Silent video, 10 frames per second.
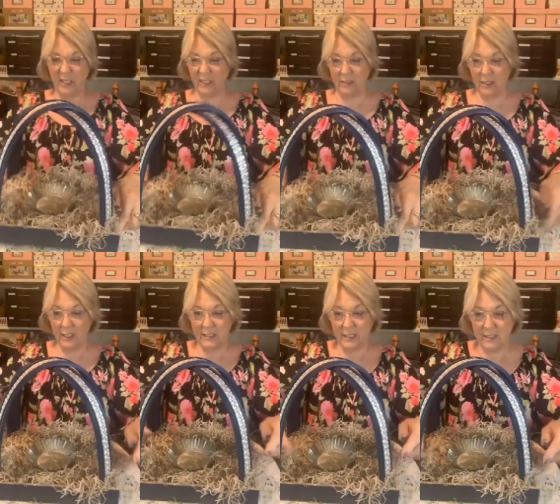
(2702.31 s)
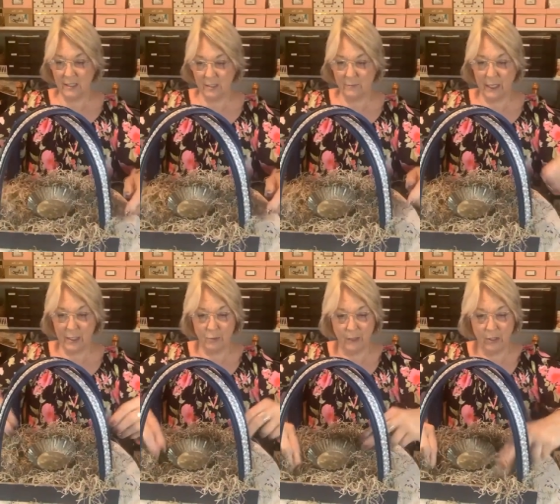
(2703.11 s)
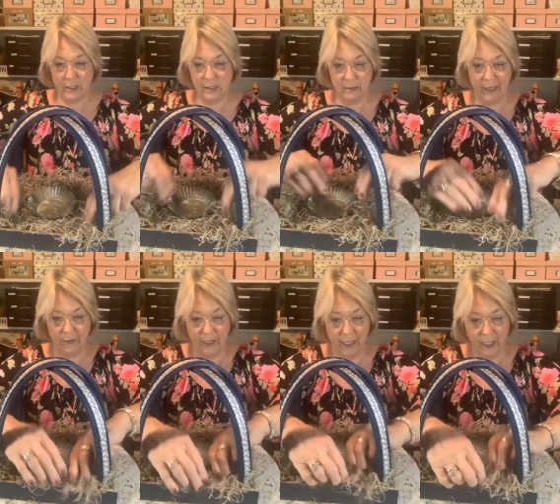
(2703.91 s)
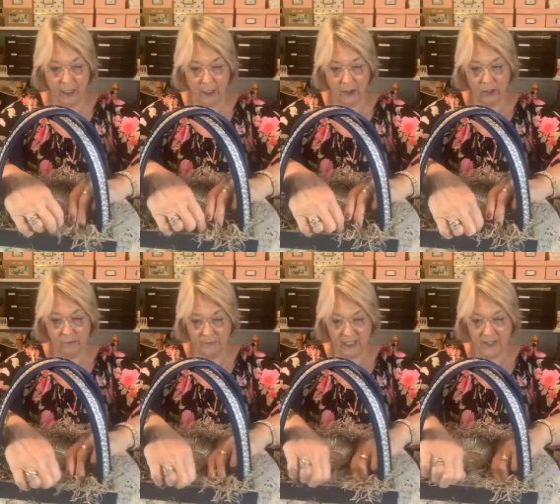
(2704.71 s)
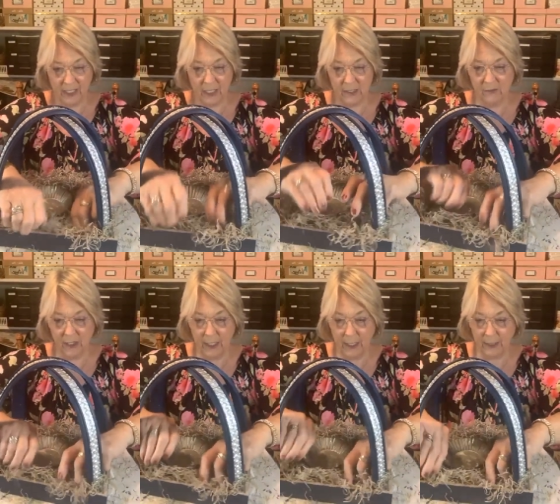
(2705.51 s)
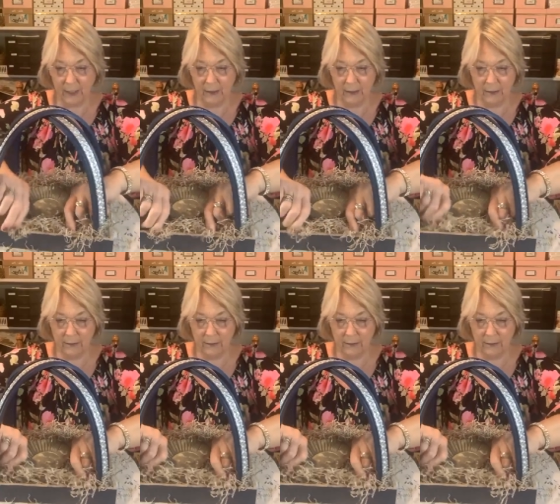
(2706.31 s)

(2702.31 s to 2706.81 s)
But since the Spanish moss is about that color, I think it's fine.